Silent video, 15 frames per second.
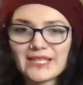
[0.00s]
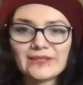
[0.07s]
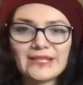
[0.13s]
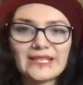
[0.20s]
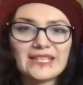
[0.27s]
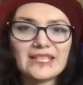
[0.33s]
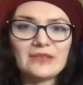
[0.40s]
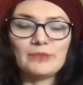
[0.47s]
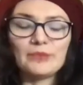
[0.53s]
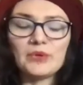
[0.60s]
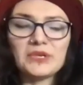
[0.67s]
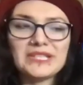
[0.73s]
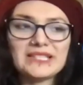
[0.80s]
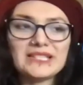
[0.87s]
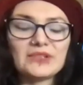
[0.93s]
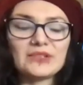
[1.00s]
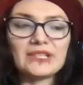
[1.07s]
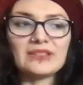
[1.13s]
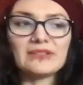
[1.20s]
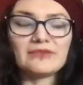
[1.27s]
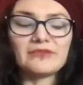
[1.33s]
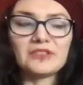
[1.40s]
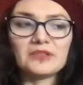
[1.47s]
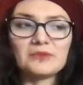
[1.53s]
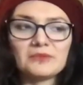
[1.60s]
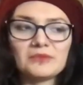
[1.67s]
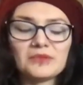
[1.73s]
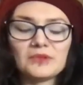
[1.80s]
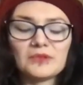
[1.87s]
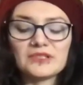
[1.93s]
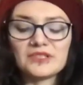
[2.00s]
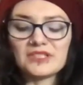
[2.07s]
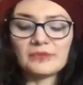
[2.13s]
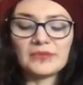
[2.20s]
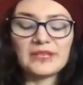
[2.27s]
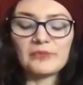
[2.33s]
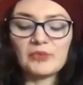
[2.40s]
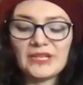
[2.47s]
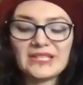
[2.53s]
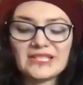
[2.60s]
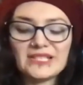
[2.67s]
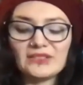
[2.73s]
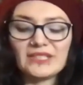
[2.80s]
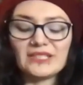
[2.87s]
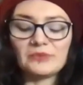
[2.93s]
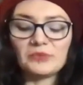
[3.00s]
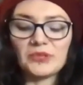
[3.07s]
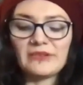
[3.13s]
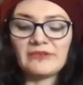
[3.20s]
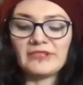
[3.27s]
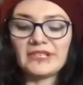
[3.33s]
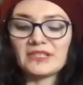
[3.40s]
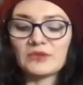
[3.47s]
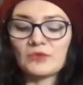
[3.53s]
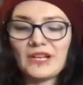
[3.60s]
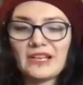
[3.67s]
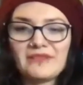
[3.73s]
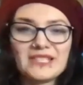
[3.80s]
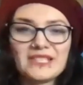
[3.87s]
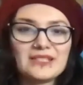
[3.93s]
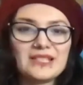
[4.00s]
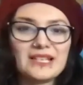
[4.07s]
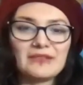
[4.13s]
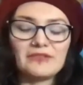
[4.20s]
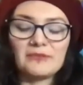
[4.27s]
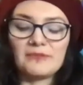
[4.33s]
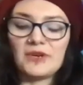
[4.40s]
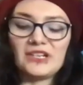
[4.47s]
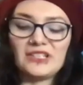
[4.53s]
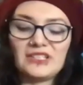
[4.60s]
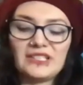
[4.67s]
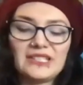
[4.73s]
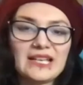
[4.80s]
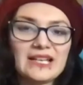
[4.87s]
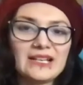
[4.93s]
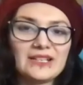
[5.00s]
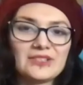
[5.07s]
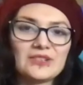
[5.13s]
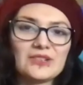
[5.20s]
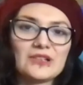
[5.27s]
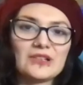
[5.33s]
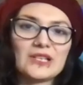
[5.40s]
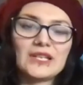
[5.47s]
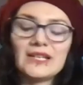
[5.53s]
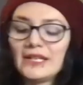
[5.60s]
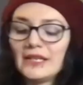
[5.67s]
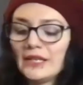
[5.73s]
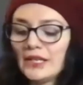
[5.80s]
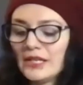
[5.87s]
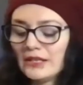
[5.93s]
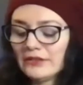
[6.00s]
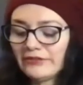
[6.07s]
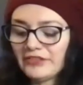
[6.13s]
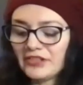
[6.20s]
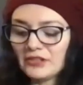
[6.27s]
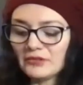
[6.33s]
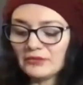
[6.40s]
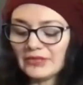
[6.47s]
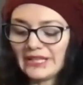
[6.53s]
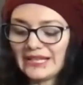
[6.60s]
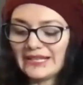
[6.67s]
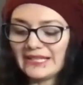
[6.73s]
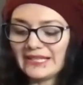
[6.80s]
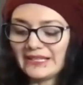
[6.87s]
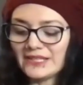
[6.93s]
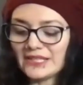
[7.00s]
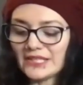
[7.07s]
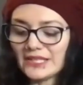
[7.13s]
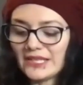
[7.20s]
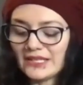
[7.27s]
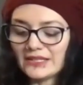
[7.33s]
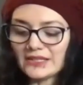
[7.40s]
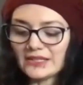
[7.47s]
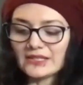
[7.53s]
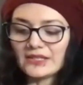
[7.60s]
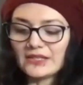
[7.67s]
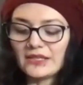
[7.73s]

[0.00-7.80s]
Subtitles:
Like he points out in the film, or somebody points out, that previous wives had died from heart attacks or fear-related incidents.